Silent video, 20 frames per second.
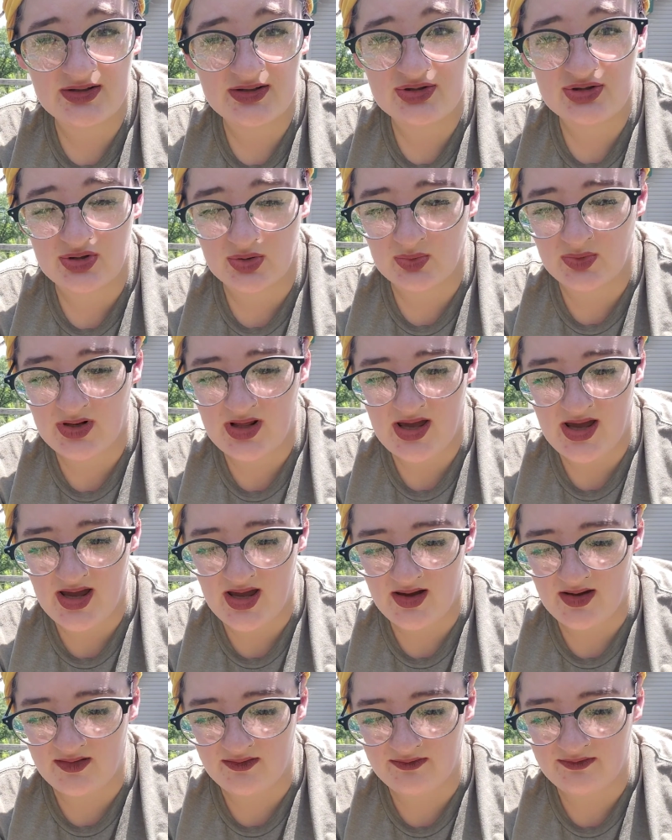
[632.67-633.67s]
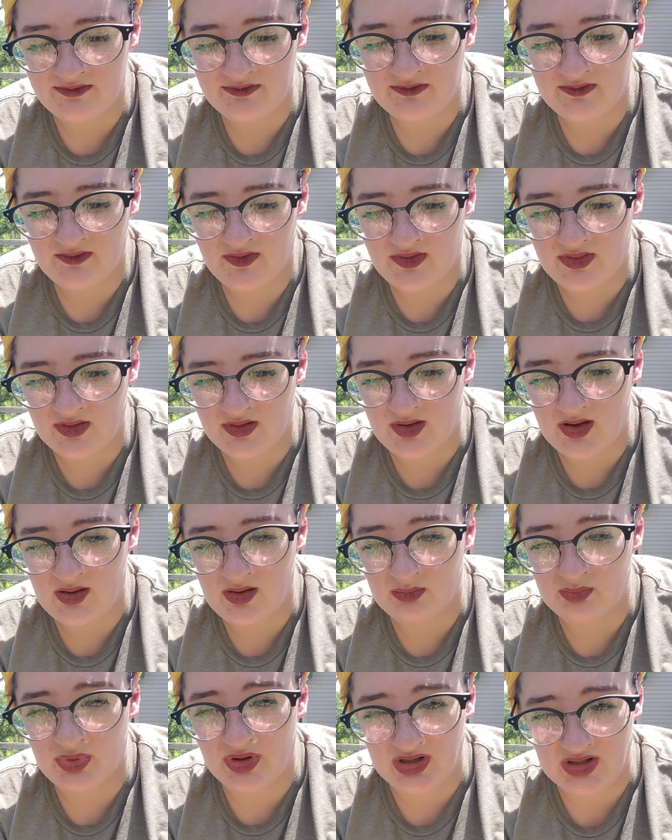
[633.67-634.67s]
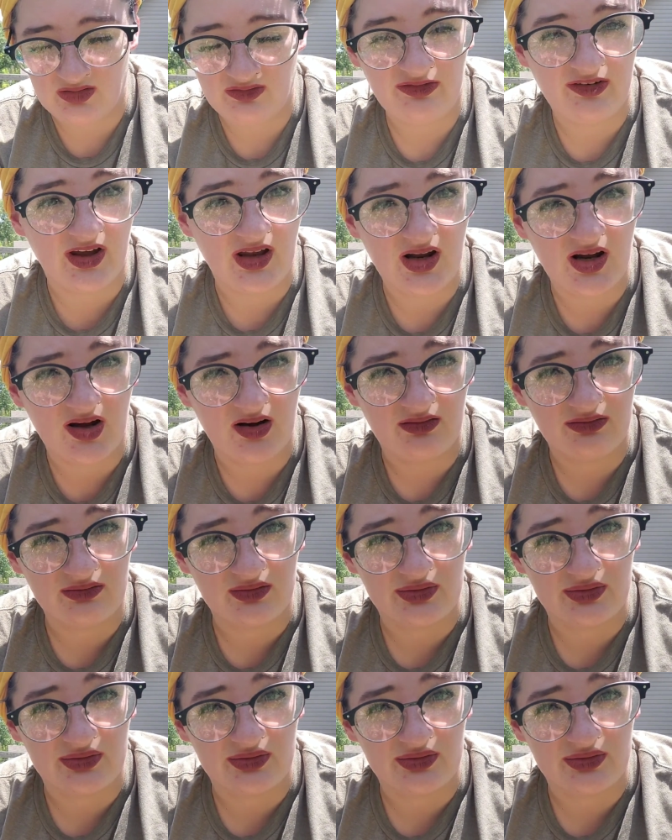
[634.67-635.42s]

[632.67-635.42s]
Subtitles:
don't have the benefit of